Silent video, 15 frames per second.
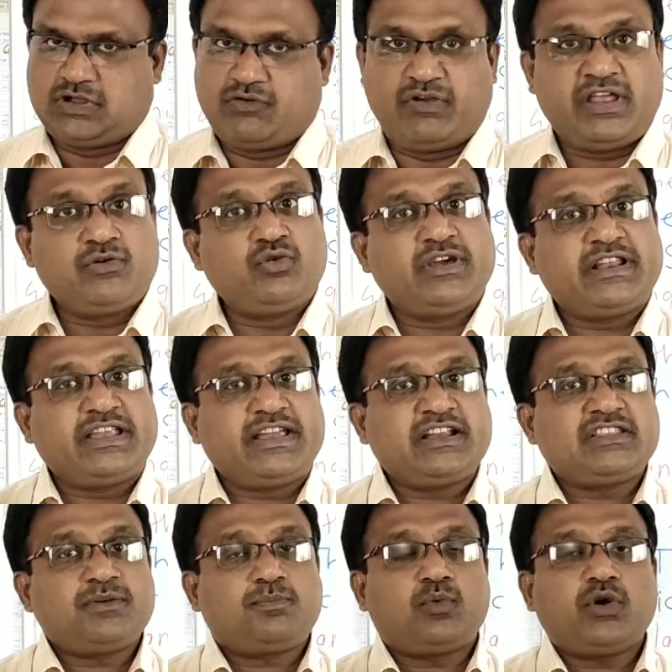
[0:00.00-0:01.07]
When we
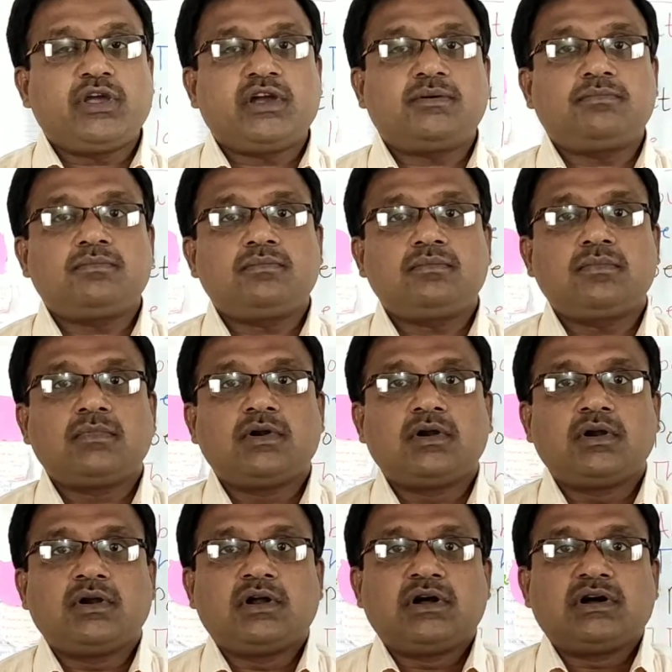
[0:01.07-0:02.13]
read the poem,
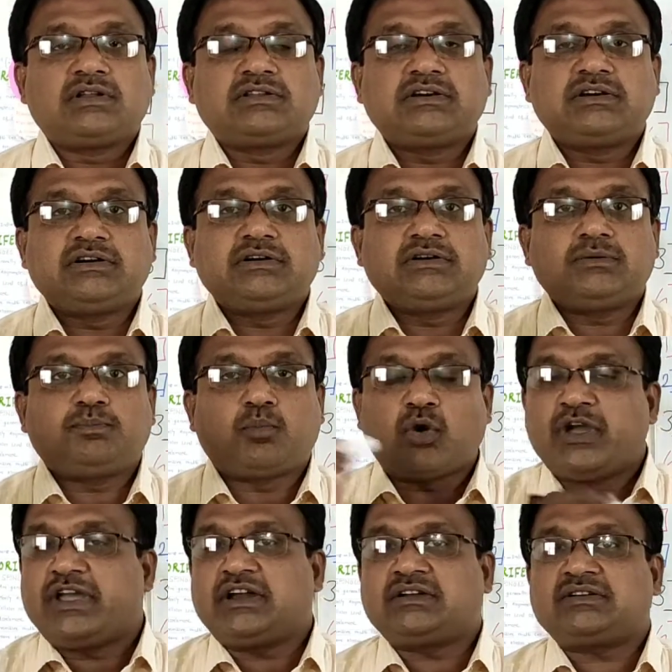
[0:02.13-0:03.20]
the
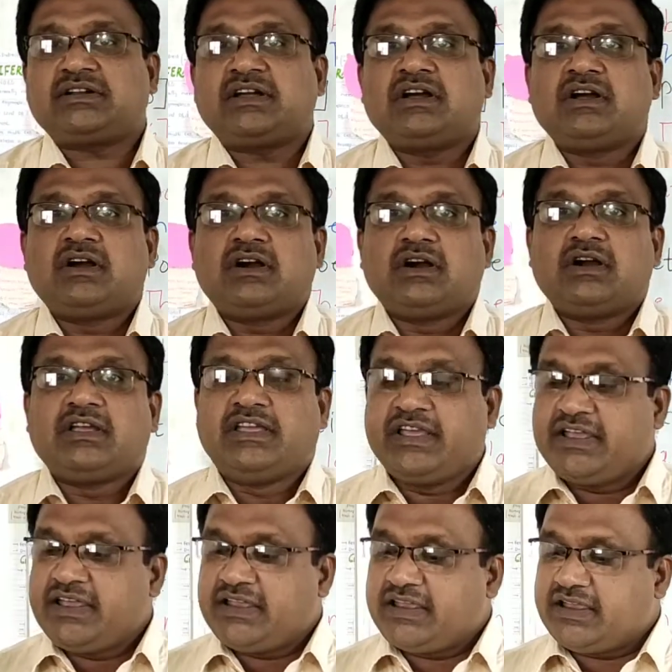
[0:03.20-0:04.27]
poet,
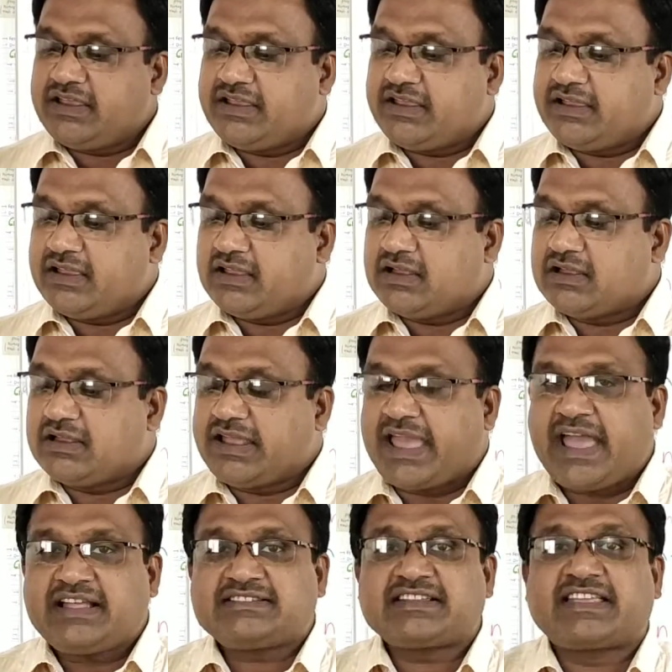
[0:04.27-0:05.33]
he
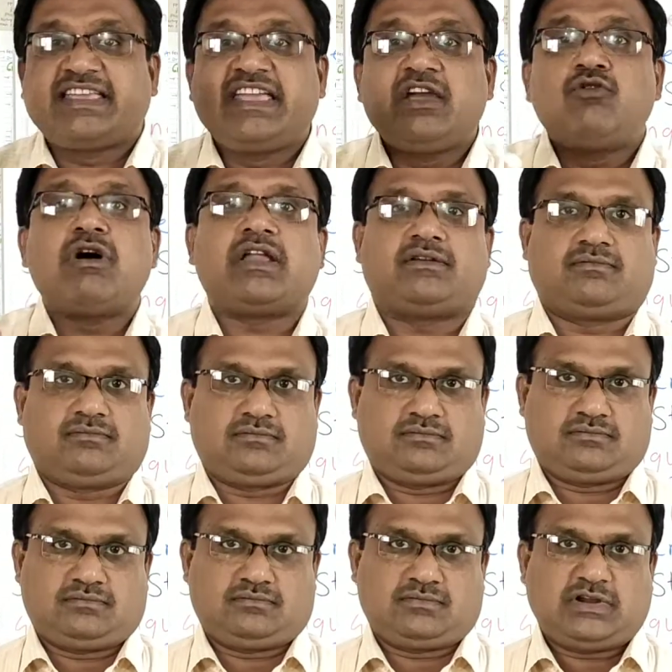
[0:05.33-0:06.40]
has given
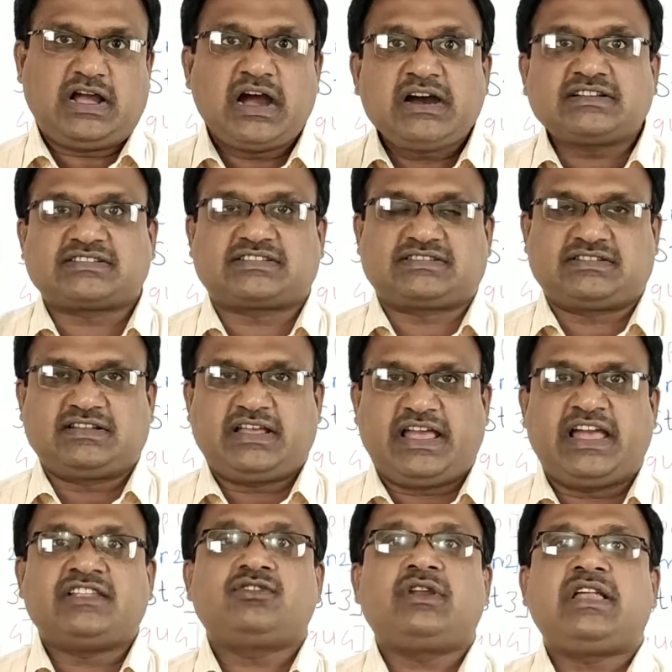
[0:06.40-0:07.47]
us
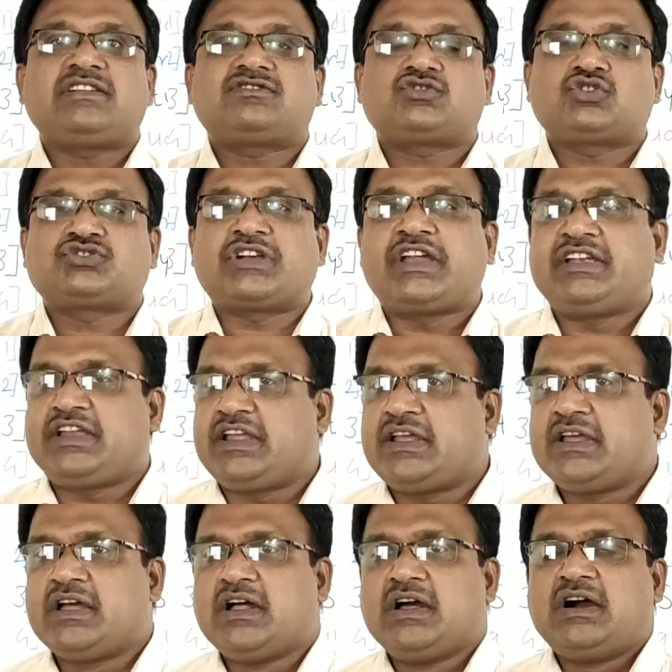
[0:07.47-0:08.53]
as well as
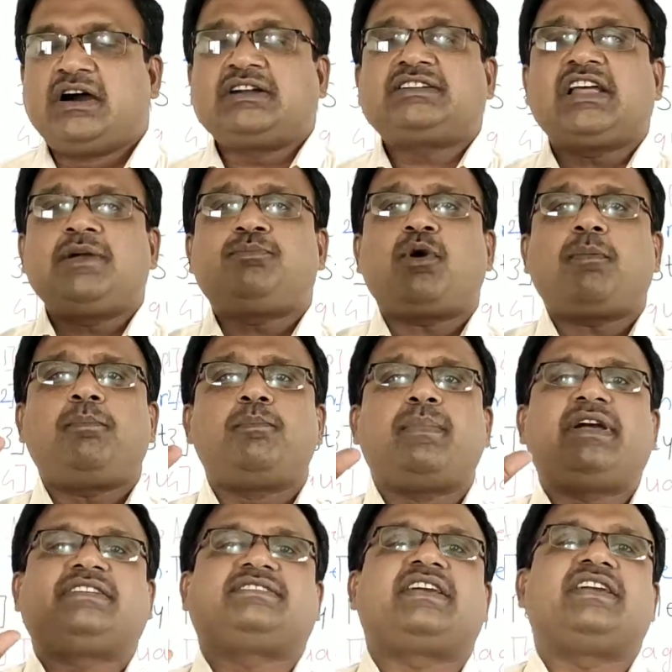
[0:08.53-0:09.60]
society a type of
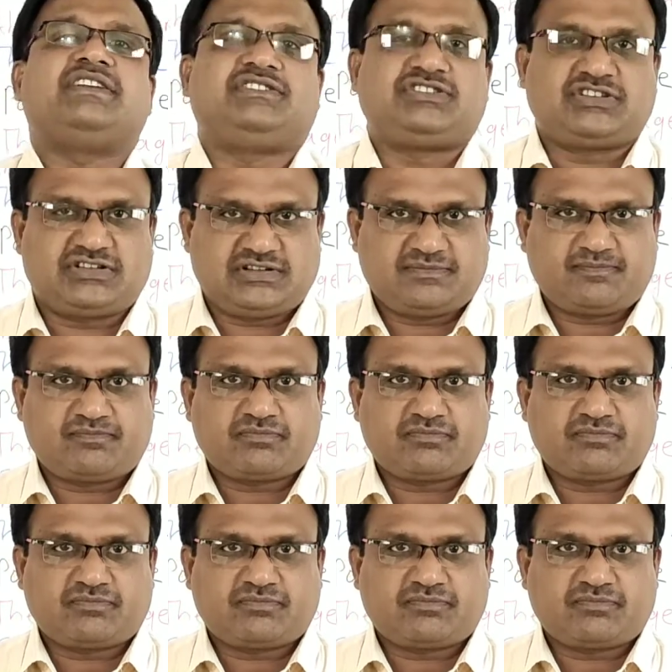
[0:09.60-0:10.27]
message.